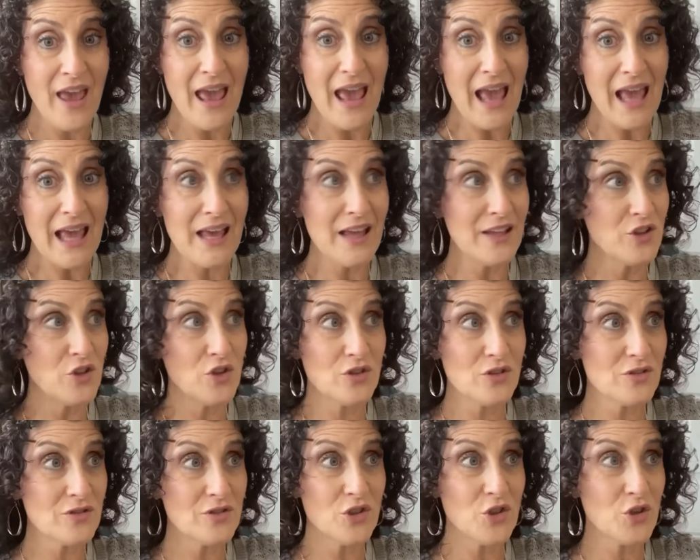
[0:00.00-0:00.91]
and
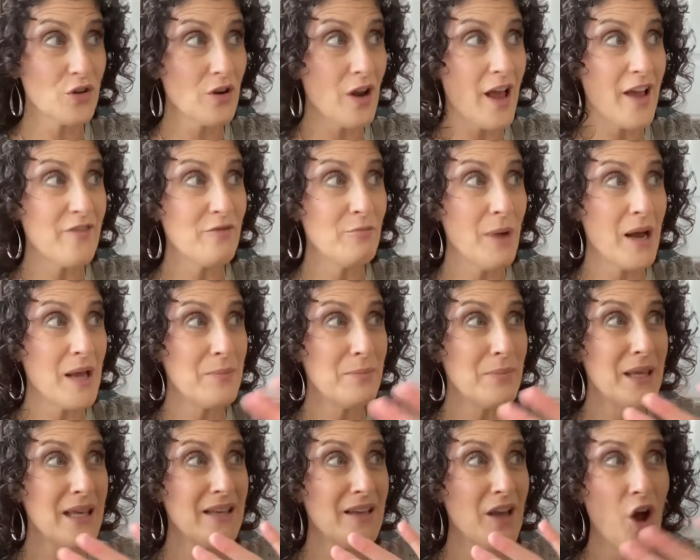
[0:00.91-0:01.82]
your your life might
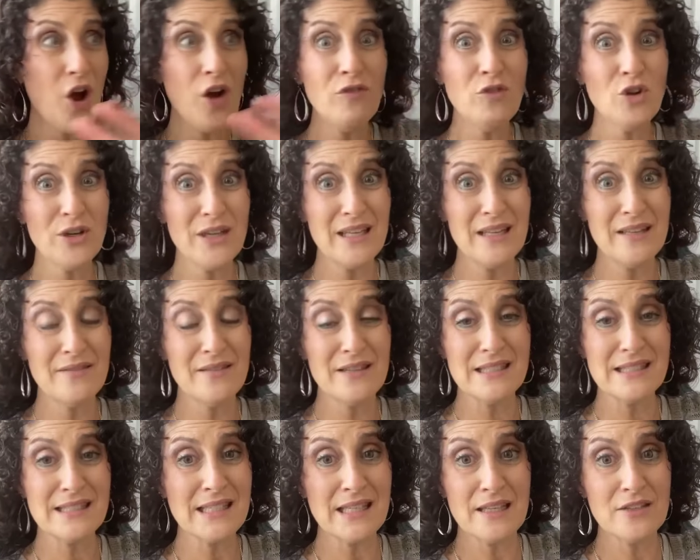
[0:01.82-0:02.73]
be covered in this